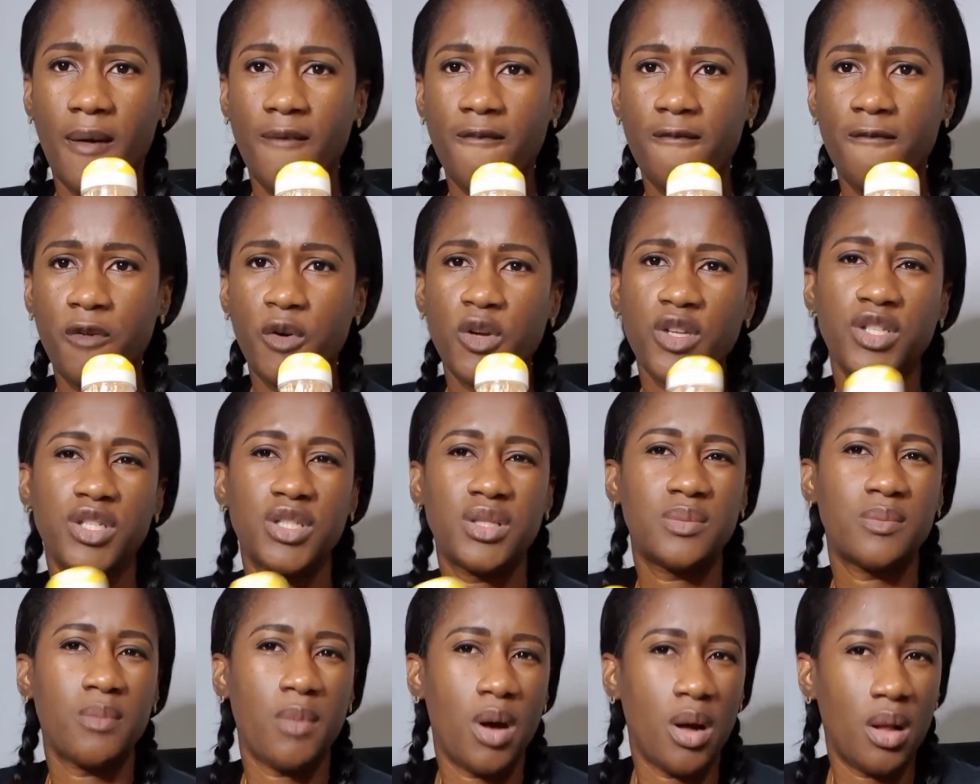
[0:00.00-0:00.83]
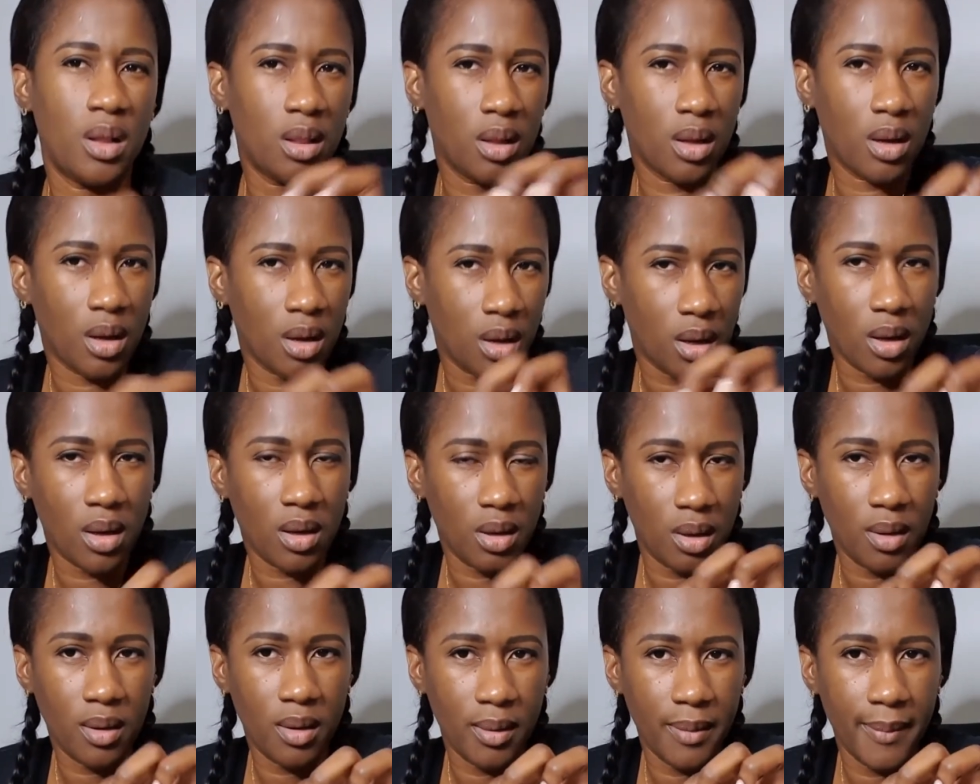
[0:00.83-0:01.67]
for smaller
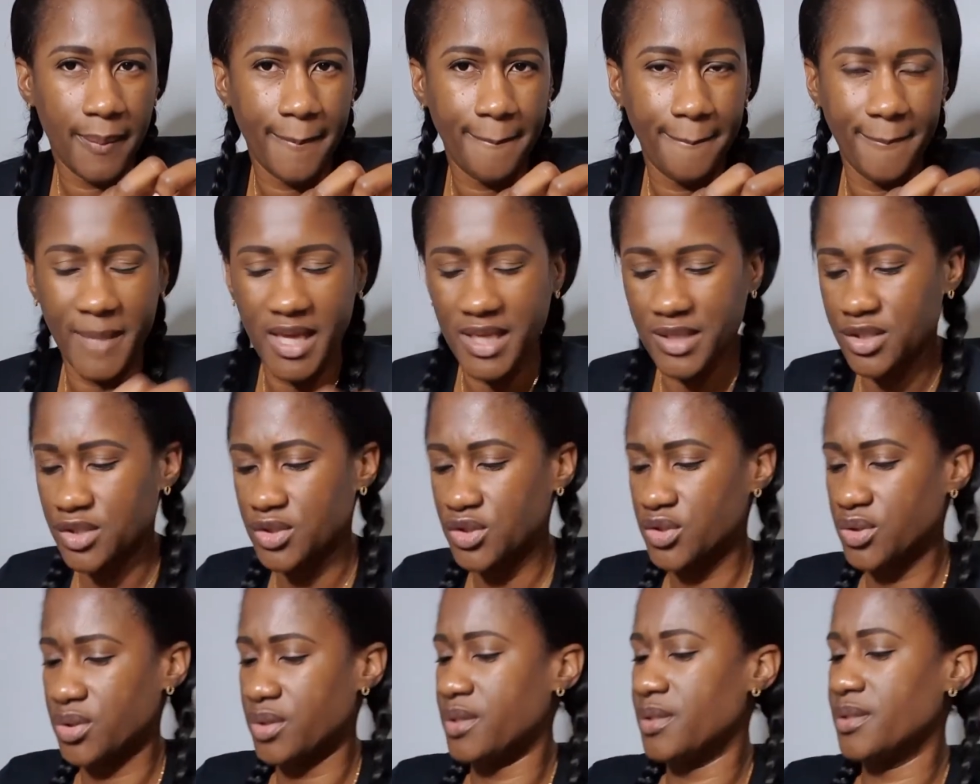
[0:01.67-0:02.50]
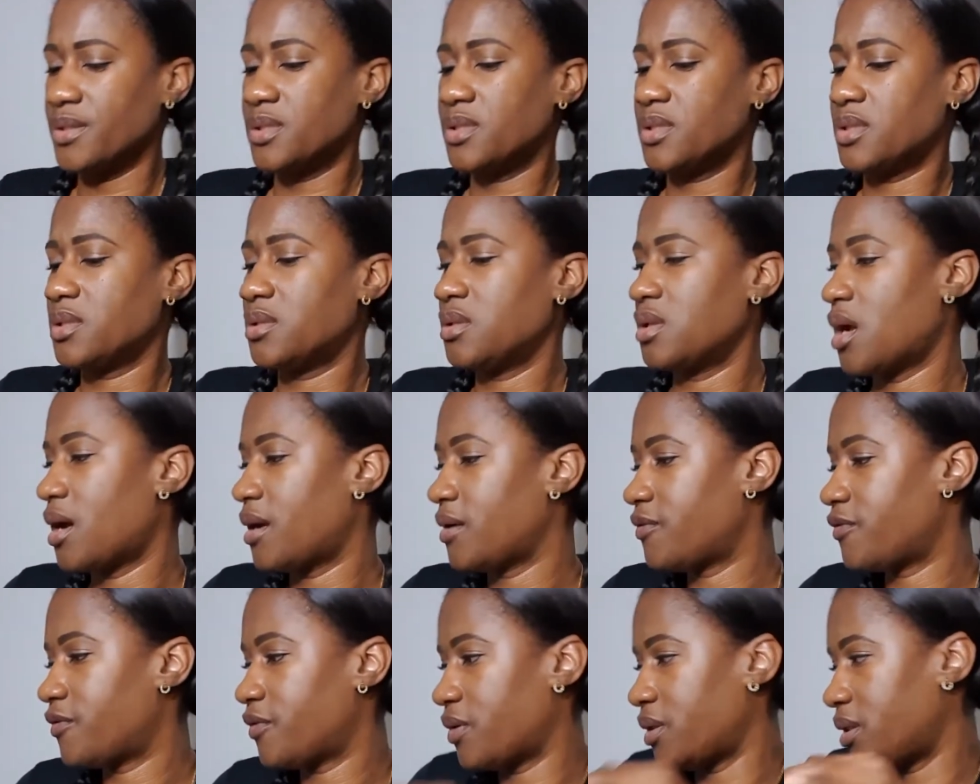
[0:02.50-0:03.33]
mixtures,
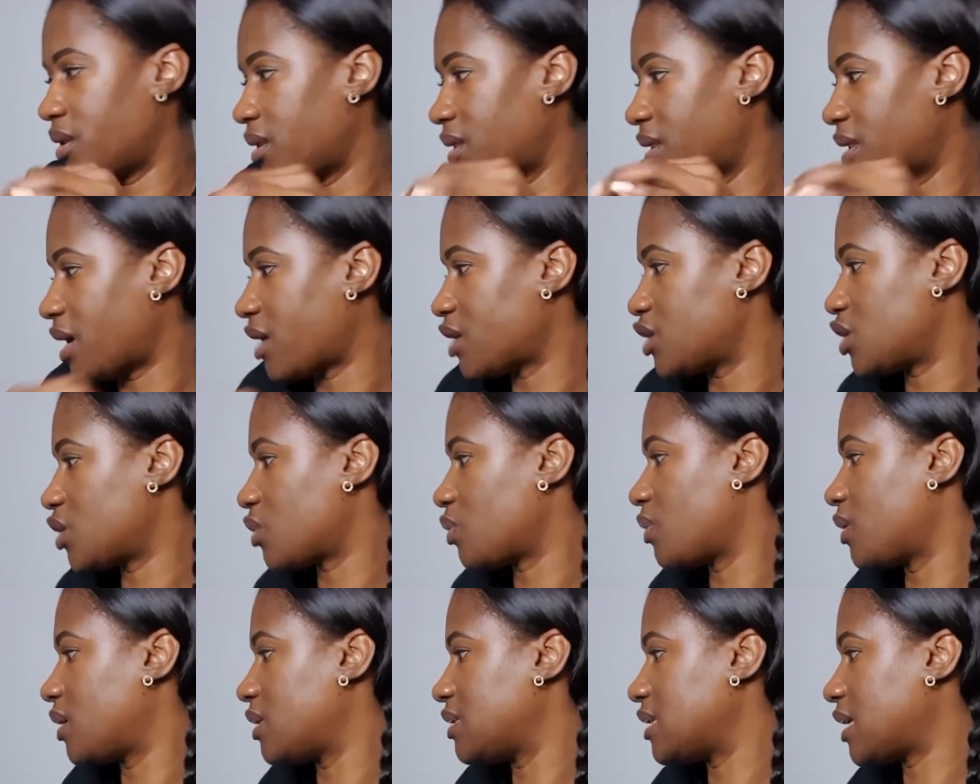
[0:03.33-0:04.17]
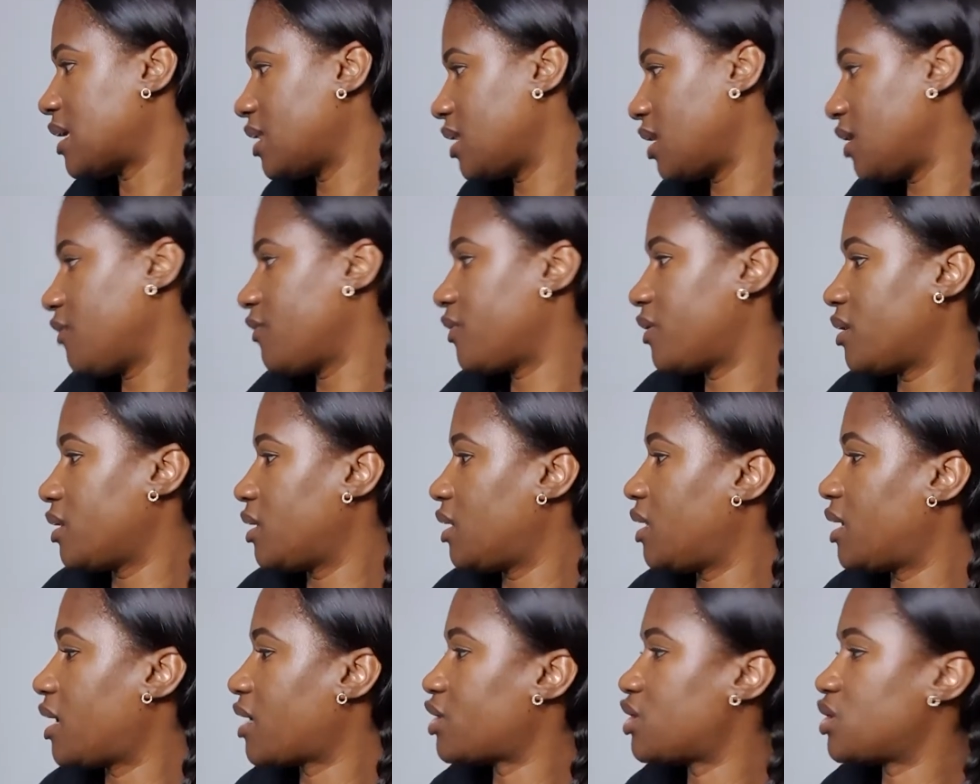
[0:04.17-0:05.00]
not for the larger ones. I think for the
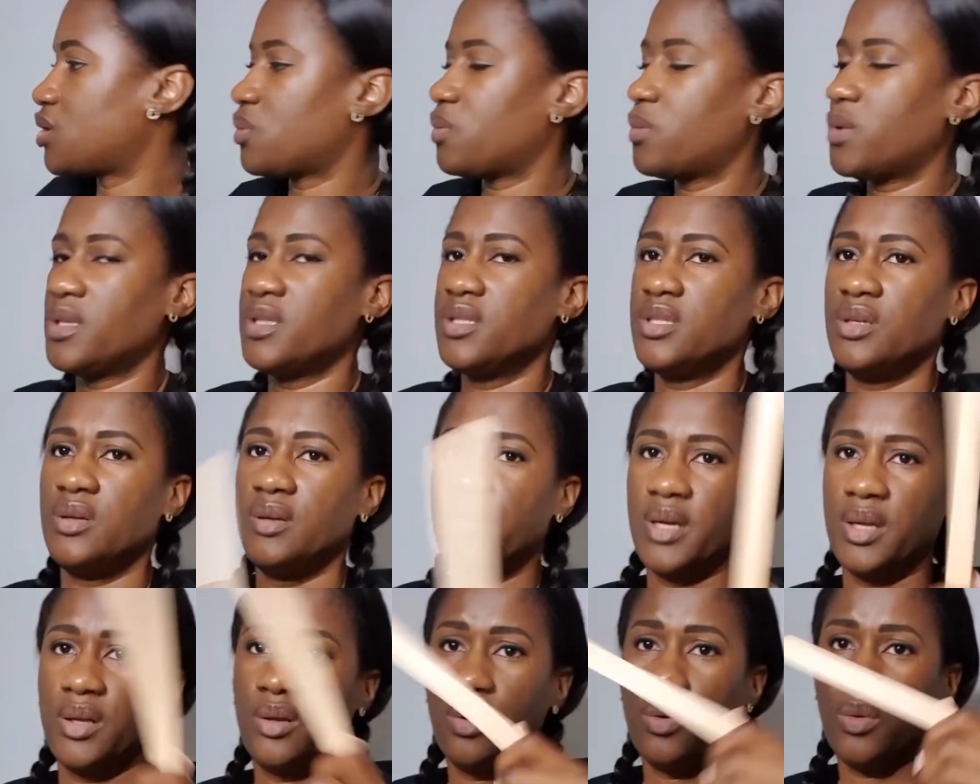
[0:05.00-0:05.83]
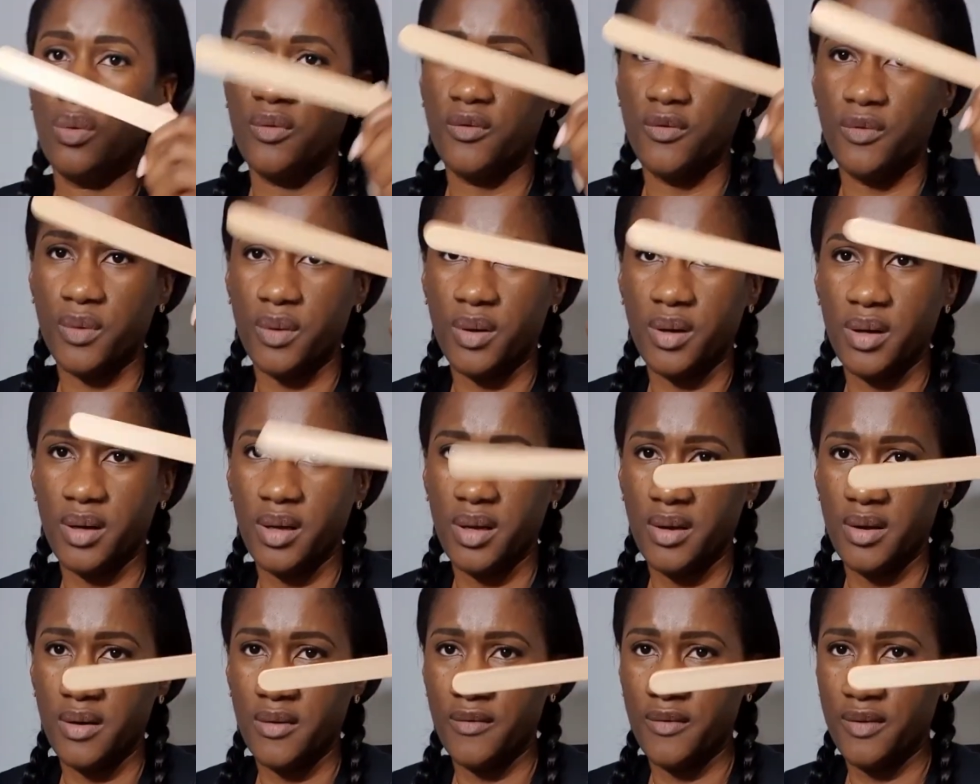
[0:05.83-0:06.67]
larger ones you can go for
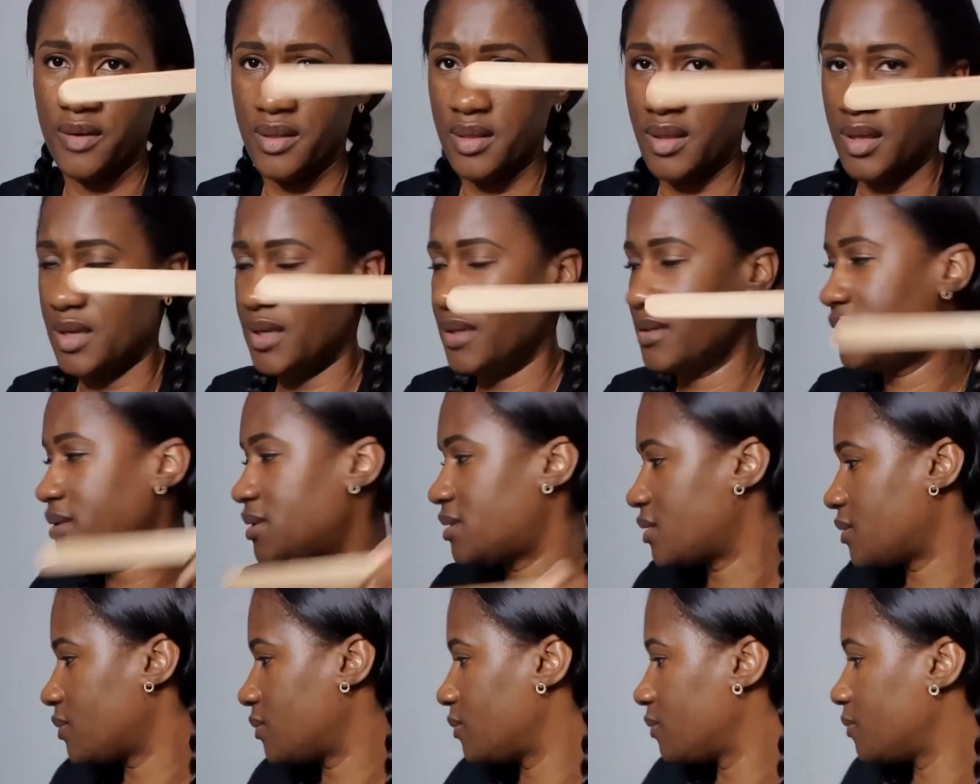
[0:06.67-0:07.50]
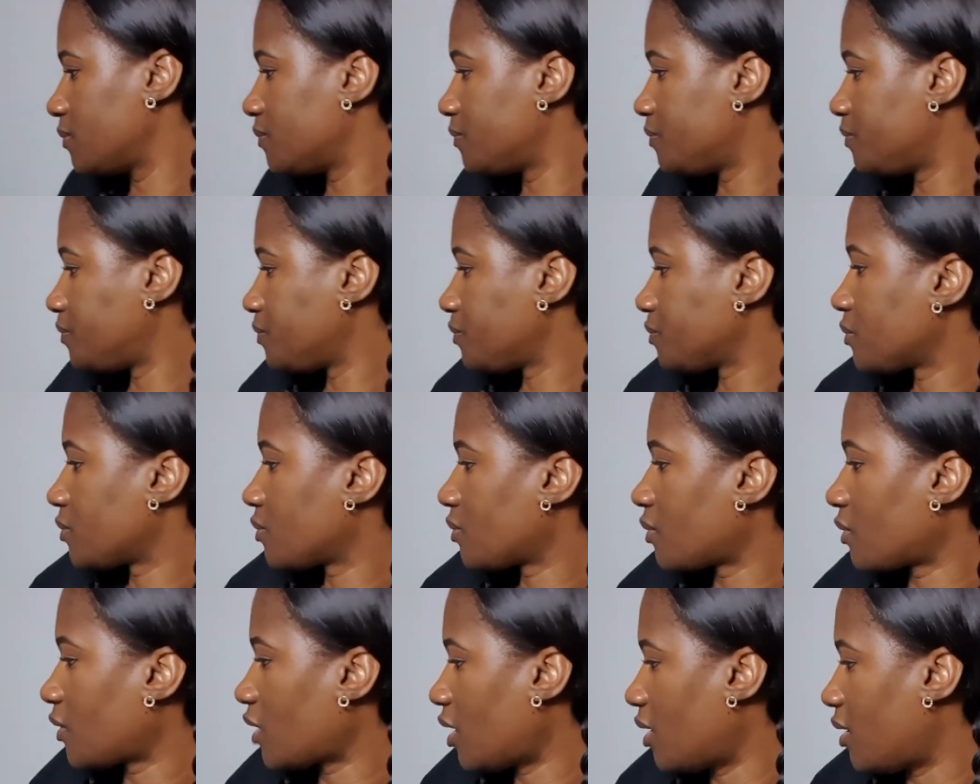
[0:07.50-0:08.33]
these. All
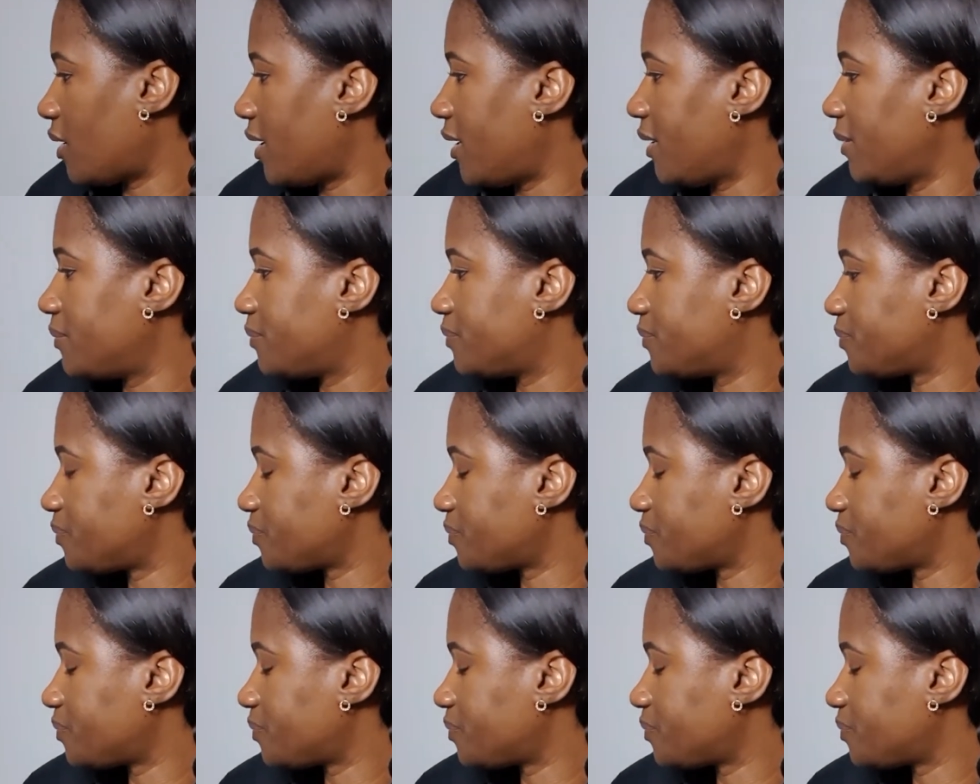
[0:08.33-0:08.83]
right.